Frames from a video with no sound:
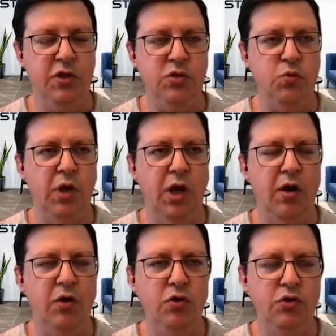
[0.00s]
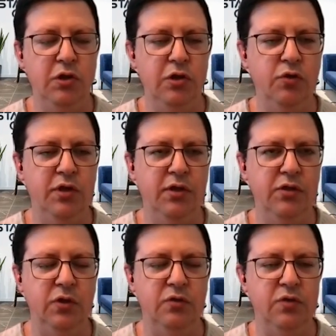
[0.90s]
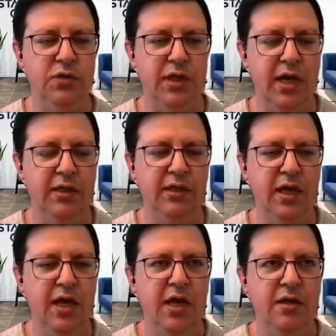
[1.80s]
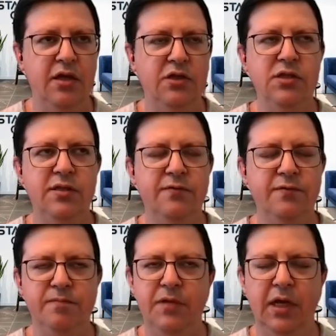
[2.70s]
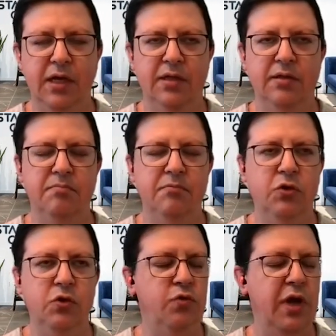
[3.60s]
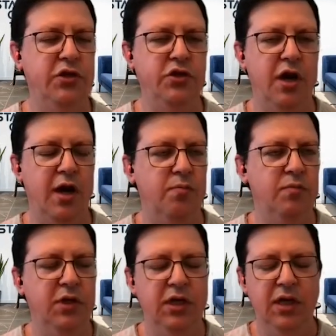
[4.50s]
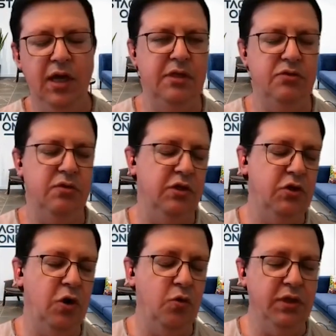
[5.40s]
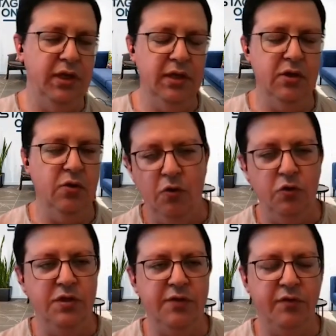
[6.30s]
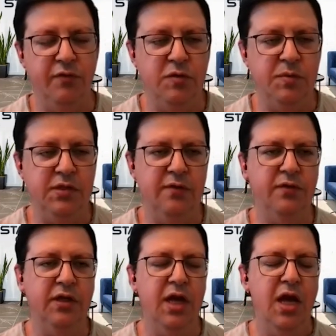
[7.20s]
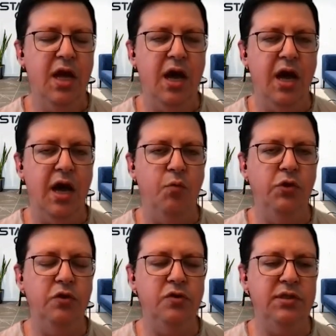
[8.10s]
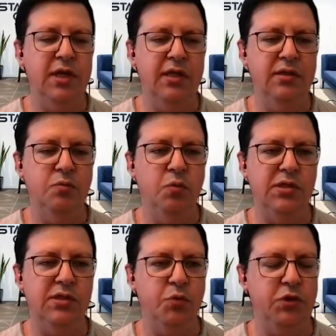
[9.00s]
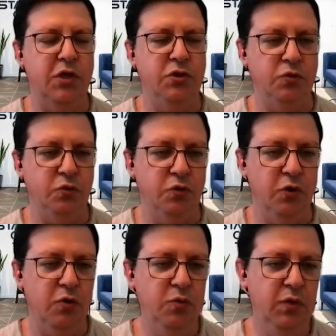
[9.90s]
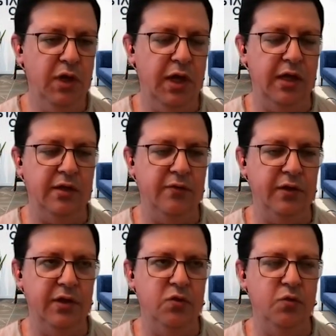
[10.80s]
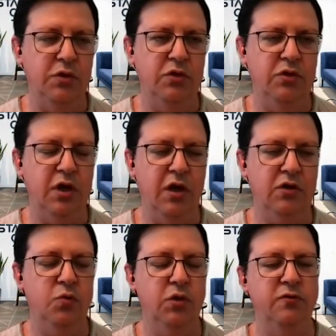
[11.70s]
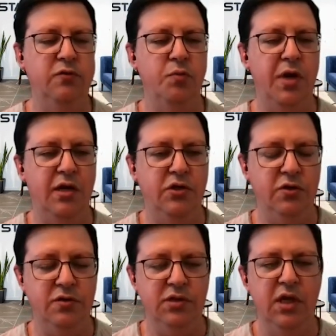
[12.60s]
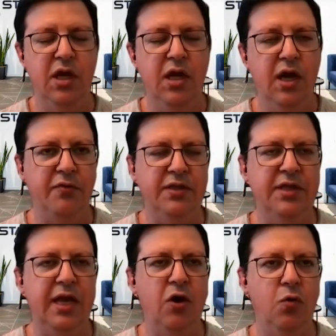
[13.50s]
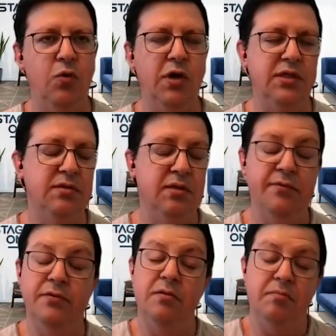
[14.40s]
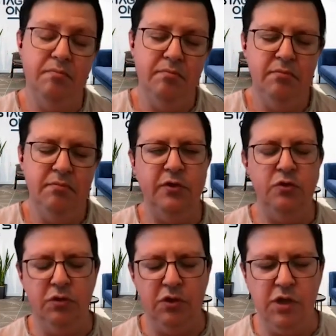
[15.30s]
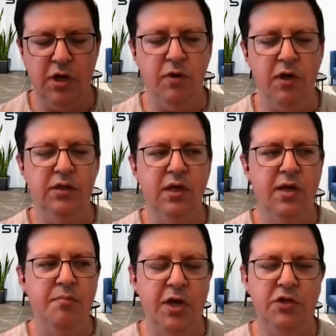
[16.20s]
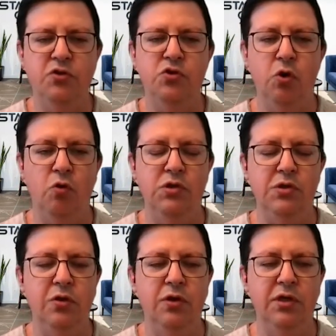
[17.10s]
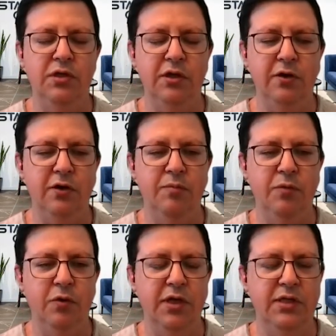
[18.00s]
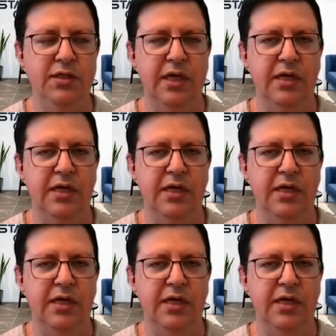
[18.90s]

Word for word: because we are usually looking to understand not just if they can do a great job naturally coding or doing something very specific. Uh, we need to understand what's the potential to grow. And I think when you talk to one of the managers, I think they always, if they're if they're doing their job right, managers should always look at their employees